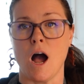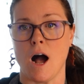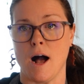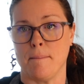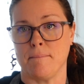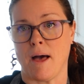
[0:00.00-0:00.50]

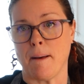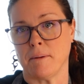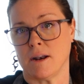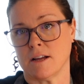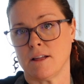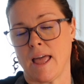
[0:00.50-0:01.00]
I'm
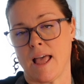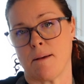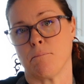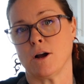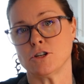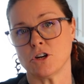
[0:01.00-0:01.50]
gonna
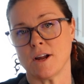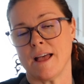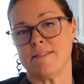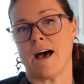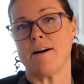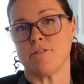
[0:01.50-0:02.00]
pressure
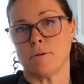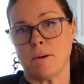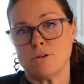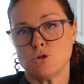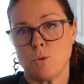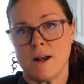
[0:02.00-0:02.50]
can that for
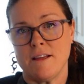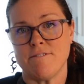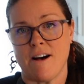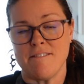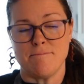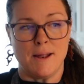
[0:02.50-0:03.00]
about 25
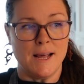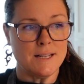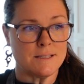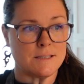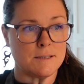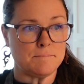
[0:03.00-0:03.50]

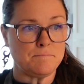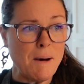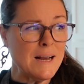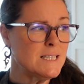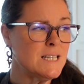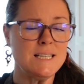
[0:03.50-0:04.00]
minutes.
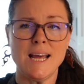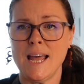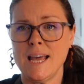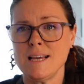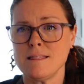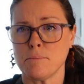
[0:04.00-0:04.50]
But
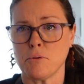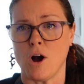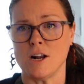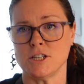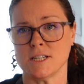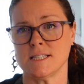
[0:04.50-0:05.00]
today, the
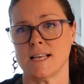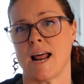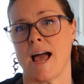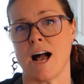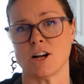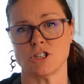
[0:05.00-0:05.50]
projects that
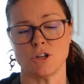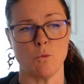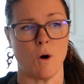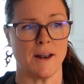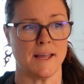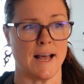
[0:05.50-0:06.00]
I actually
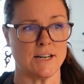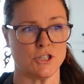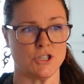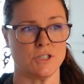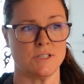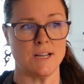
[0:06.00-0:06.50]
wanna get
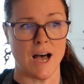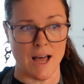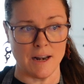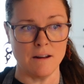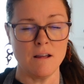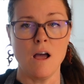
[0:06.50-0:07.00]

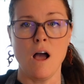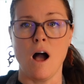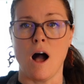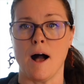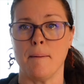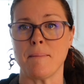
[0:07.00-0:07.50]
done,
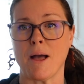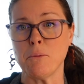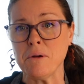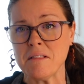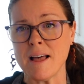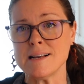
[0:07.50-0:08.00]
I
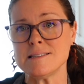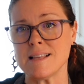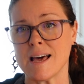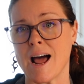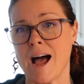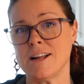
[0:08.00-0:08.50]
realized
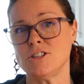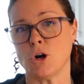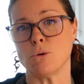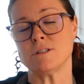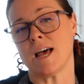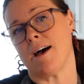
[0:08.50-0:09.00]
that I
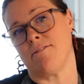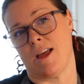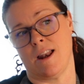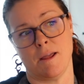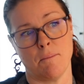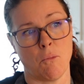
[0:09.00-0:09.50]
don't have
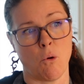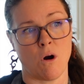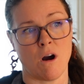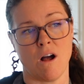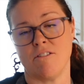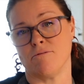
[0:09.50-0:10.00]
any
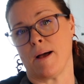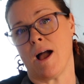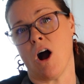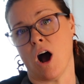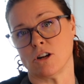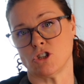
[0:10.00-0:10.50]
more of my
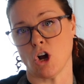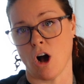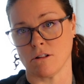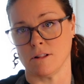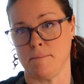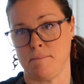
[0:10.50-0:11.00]
hot
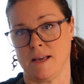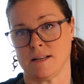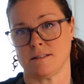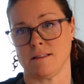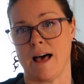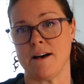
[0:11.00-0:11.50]
chocolate
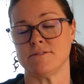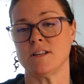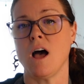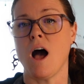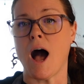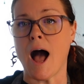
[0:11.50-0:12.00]
mix left.
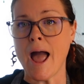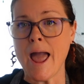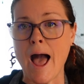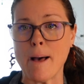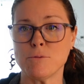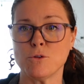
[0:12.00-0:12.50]

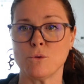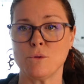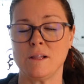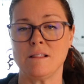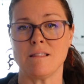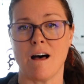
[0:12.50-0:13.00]
I
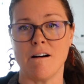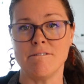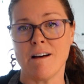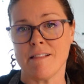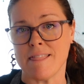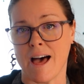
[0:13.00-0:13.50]
absolutely
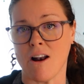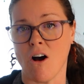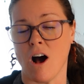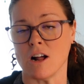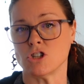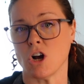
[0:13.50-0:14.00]
love that
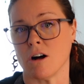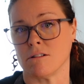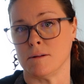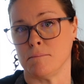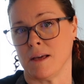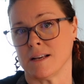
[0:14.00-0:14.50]
hot
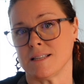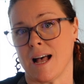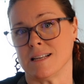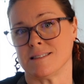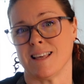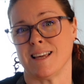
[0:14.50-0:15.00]
chocolate mix
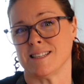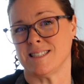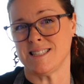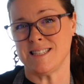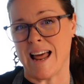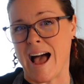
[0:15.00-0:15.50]
as like a
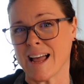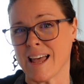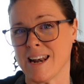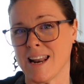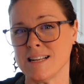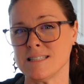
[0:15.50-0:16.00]
snack
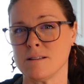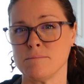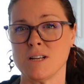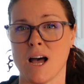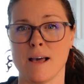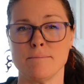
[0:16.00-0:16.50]
at night
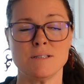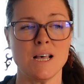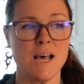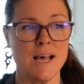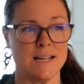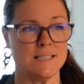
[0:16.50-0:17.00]
sometimes.
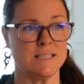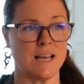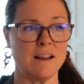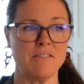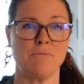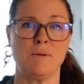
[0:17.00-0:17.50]

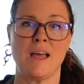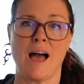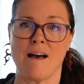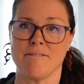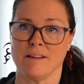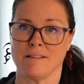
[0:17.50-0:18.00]
Instead of me
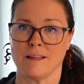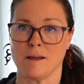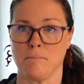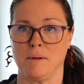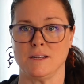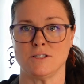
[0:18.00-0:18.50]
having like
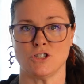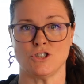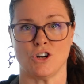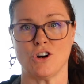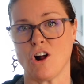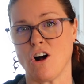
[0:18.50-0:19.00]
a big
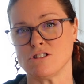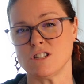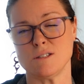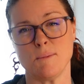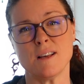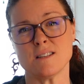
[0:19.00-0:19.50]
dessert, I'll
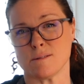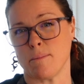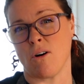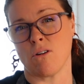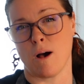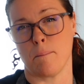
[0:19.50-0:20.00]
just make a
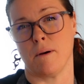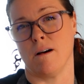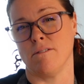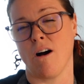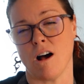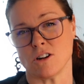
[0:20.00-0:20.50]
small cup
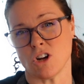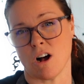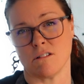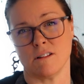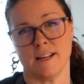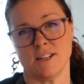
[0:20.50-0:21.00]
of hot
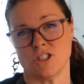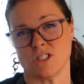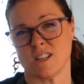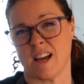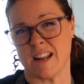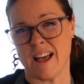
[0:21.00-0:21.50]
chocolate and
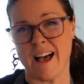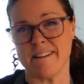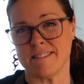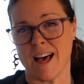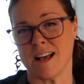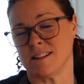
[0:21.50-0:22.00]
just kind of
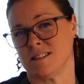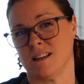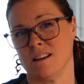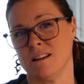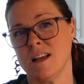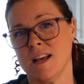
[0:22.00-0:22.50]
have that to
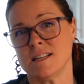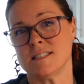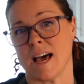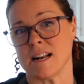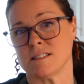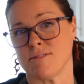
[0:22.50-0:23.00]

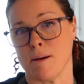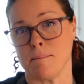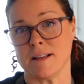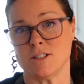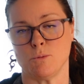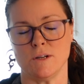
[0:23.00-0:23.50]
satisfy
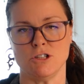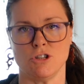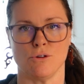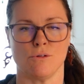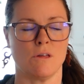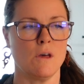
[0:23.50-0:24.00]
my sweet
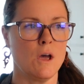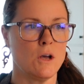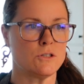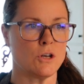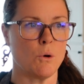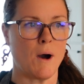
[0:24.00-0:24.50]
tooth.
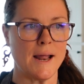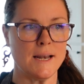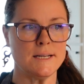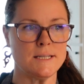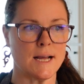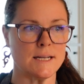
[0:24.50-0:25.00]
So I
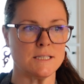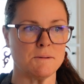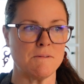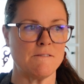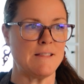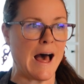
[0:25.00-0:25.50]
need to get
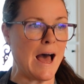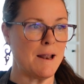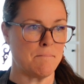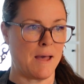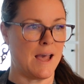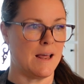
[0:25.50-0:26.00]
some of that
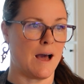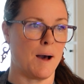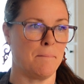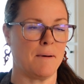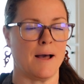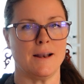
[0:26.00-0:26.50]
made
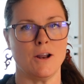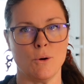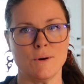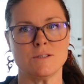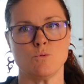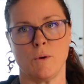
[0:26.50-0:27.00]
up. I
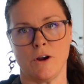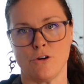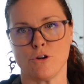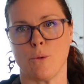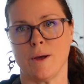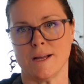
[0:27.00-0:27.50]
know it's
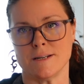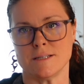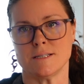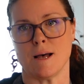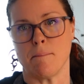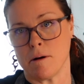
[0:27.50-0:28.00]
weird going into
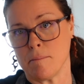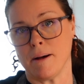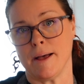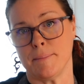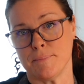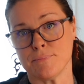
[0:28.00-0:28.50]
summer,
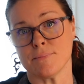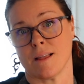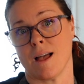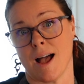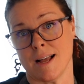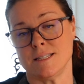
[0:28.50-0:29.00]
but
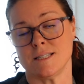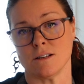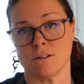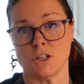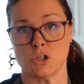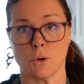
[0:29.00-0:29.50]
I
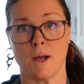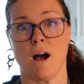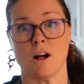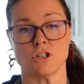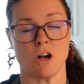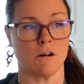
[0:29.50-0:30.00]
still enjoy
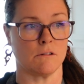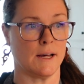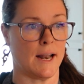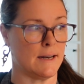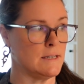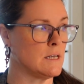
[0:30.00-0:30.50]
hot
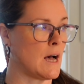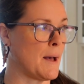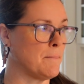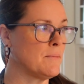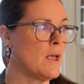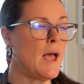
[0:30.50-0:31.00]
chocolate
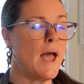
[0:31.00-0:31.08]
anytime.